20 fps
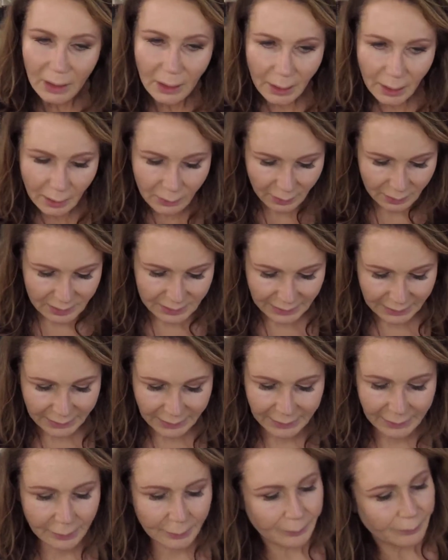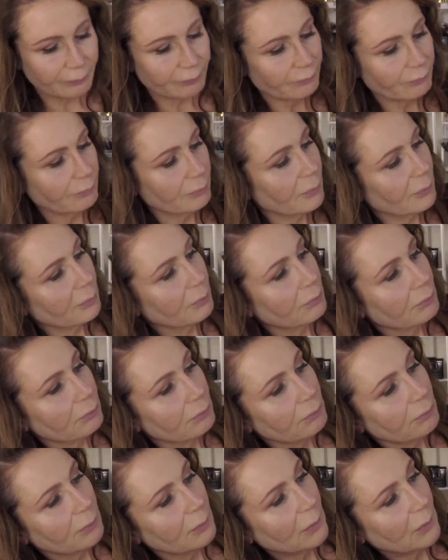And then take it out.
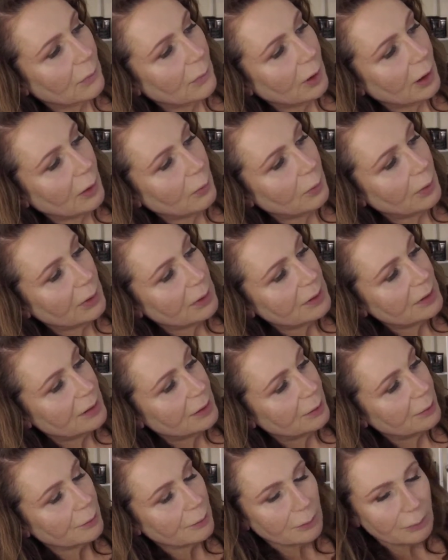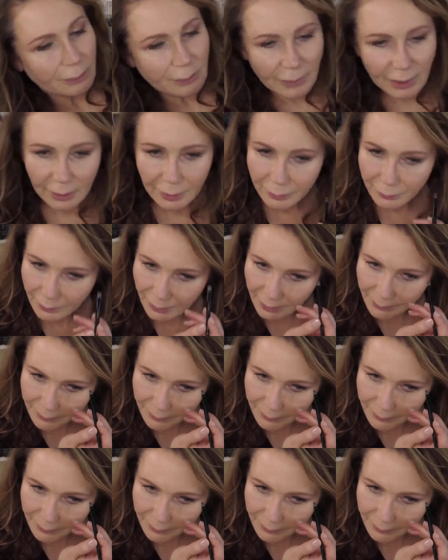Okay, 1, 2, and 3.